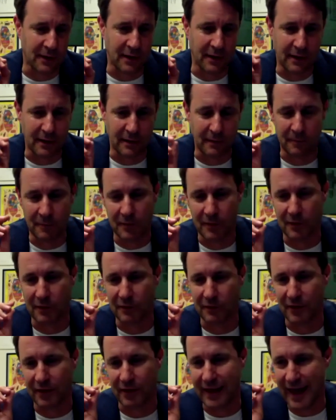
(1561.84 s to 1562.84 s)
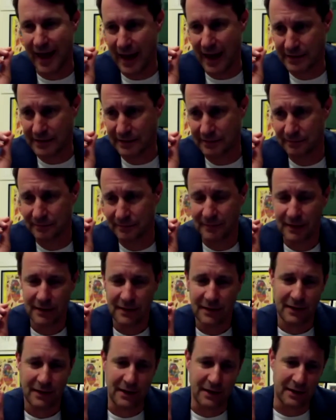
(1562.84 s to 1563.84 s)
um, the gas.
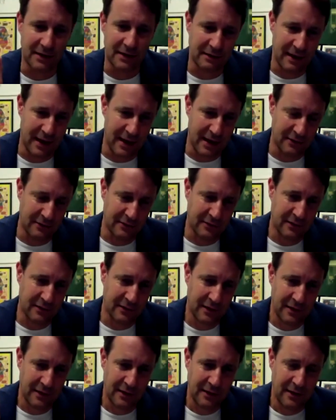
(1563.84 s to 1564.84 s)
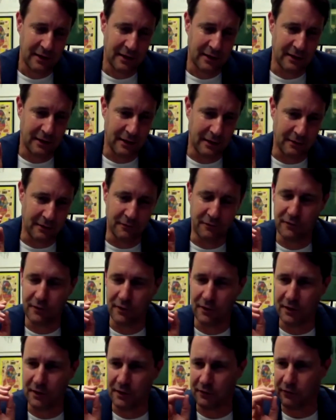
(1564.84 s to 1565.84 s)
It has uh,
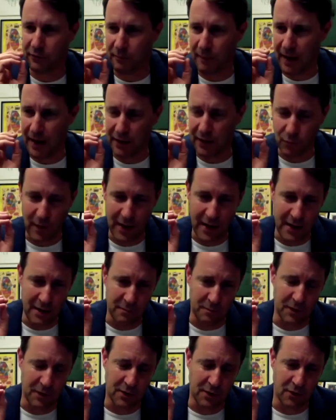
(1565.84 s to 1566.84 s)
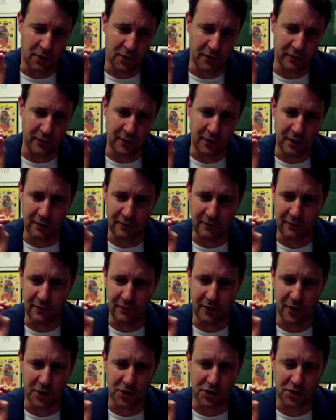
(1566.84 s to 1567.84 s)
in a smart way because it's
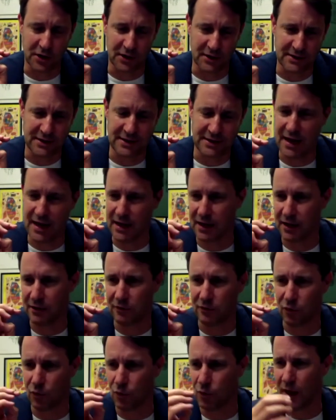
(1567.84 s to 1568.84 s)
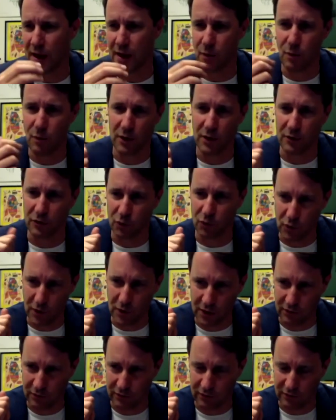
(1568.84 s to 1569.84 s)
not just selling it to like one or two
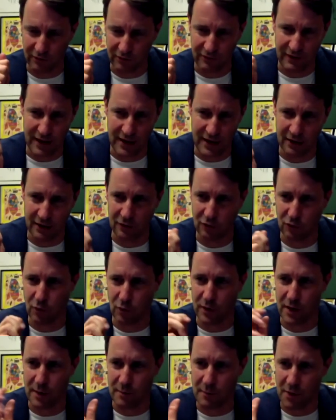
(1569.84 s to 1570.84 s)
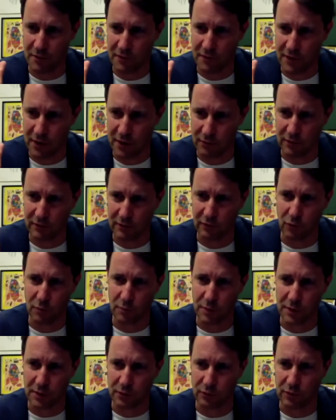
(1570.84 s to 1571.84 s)
countries, it's selling it to a number of countries to
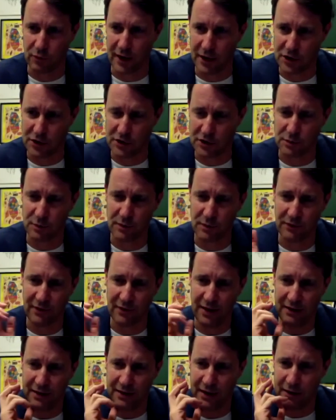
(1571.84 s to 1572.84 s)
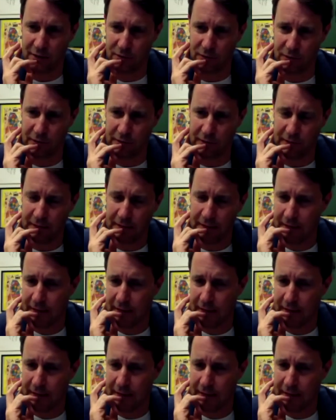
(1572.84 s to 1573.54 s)
build relations with that countries